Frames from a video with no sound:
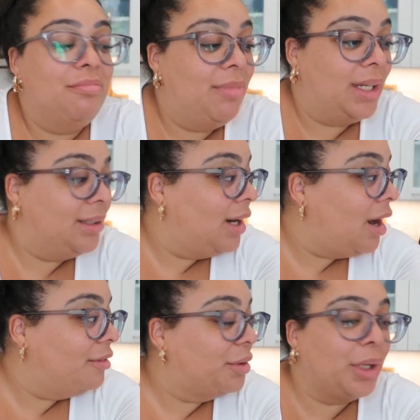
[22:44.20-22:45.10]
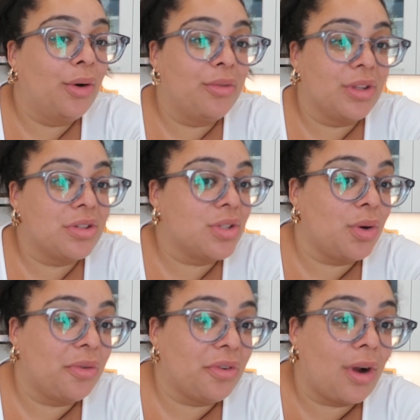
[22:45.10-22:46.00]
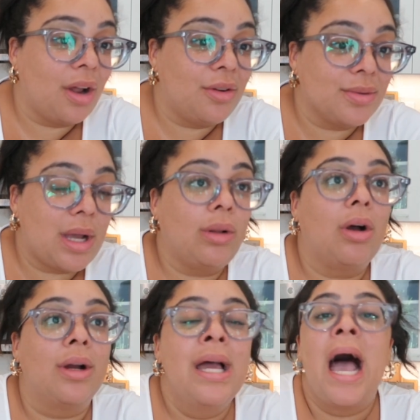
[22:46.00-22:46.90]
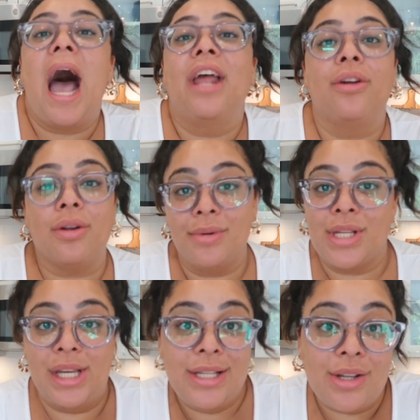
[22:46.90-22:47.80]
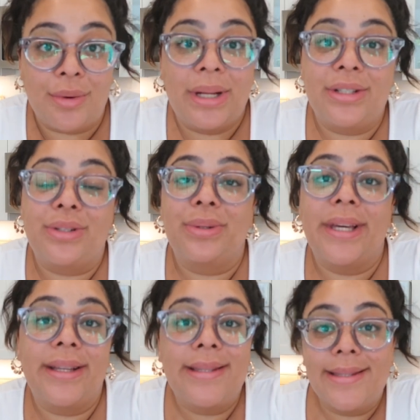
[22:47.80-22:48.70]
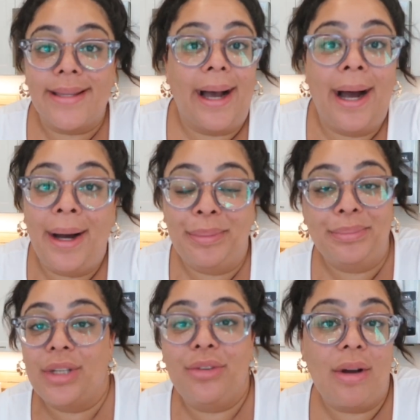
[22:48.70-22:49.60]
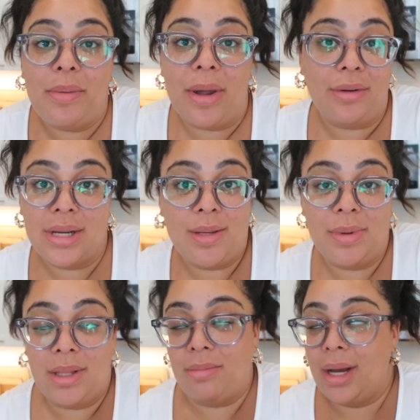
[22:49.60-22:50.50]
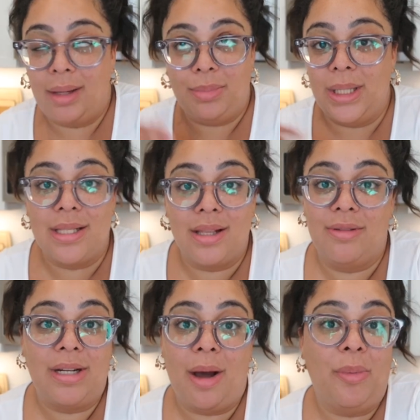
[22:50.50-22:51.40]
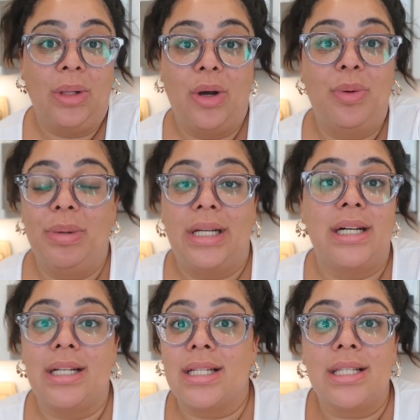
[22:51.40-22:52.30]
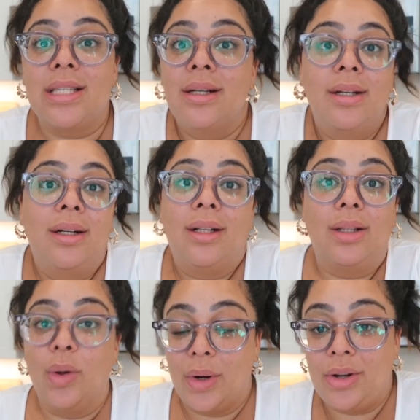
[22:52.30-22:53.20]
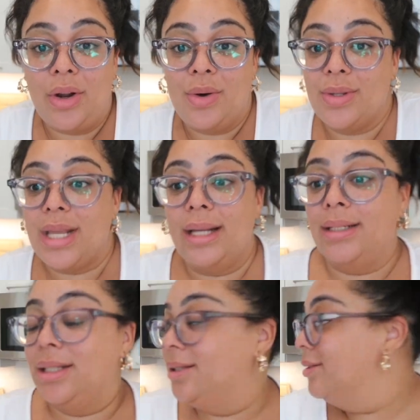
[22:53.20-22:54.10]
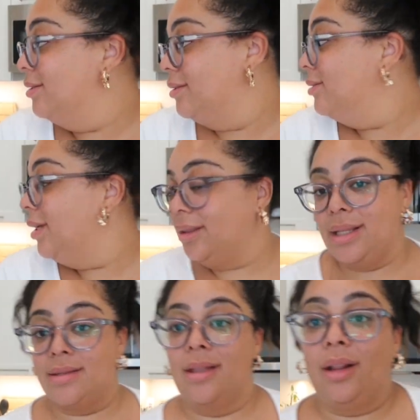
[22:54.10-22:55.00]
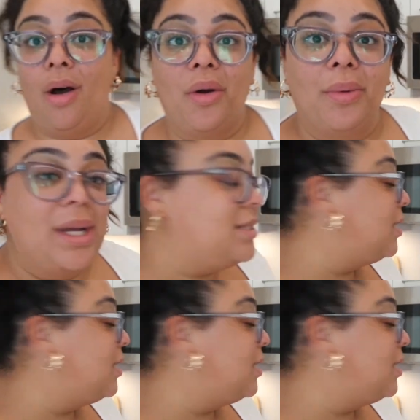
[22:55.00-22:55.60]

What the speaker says: been hovering over the stove for God knows how long. I know there was an easier way to do this. If you have a better recipe than mine, please leave it down below, because Lord knows I did this the long way